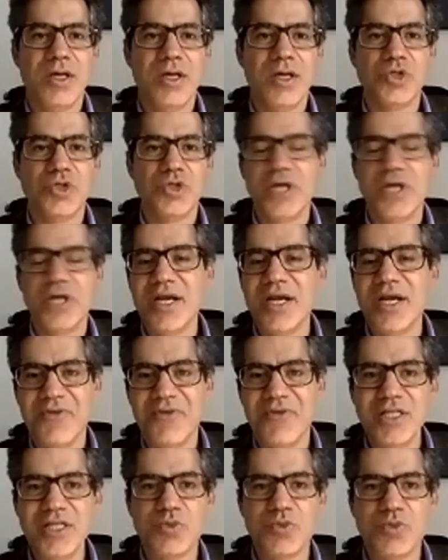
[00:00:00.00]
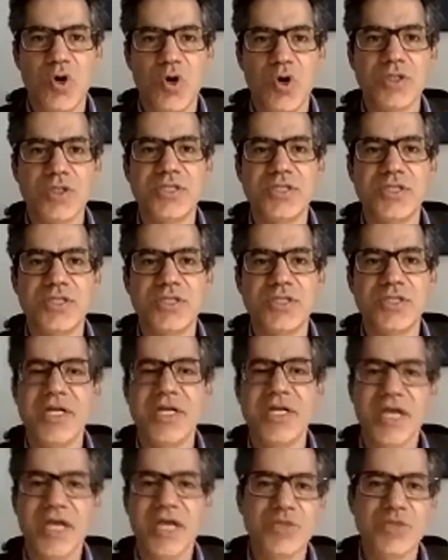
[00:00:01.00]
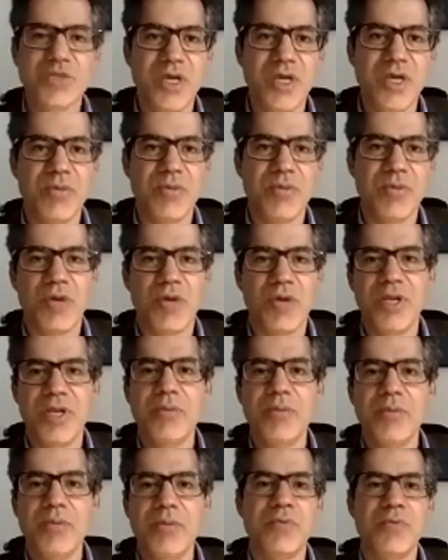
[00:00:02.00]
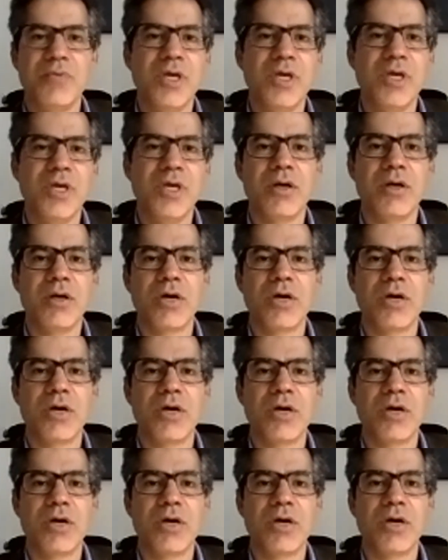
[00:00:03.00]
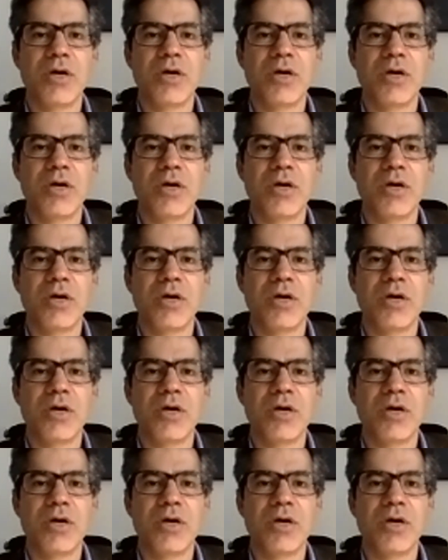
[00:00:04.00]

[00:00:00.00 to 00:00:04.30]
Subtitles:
So their defense was that, yes, we are a monopoly, but we are a good monopoly.